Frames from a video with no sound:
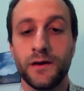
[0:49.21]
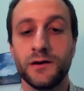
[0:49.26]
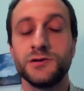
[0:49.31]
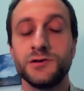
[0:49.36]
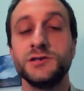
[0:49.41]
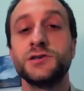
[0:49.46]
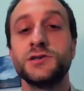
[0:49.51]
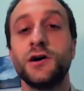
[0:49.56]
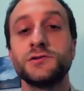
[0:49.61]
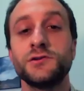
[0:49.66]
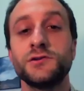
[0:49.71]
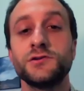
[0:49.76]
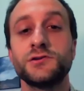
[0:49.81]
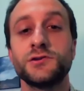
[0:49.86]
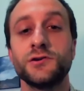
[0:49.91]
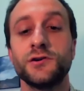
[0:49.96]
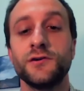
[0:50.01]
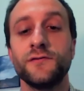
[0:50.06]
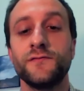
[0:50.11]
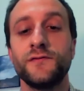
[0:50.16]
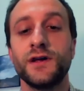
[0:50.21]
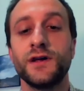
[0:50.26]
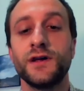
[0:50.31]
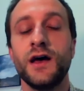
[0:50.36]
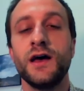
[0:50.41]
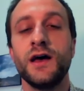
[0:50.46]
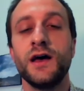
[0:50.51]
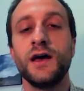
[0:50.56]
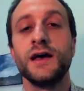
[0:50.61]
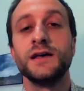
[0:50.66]
She's also served
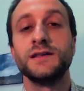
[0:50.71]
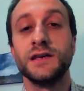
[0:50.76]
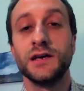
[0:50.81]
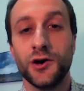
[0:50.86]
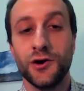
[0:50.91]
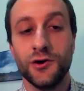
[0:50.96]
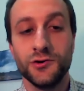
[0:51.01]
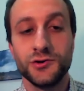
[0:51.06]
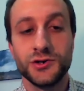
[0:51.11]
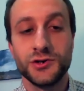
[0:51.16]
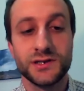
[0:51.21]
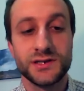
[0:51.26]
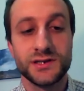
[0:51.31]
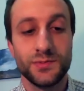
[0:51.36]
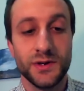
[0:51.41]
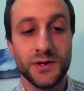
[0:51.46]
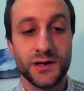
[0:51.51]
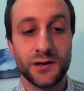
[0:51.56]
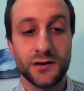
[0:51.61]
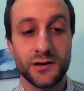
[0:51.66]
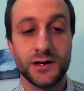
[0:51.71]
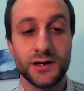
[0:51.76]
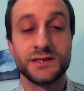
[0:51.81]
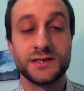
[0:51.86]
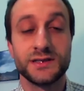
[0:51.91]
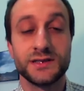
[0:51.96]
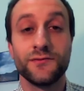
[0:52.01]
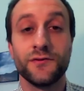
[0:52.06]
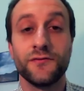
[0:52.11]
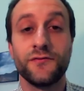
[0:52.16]
as a coach and speaker in
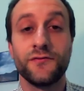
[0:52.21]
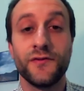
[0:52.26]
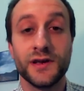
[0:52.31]
several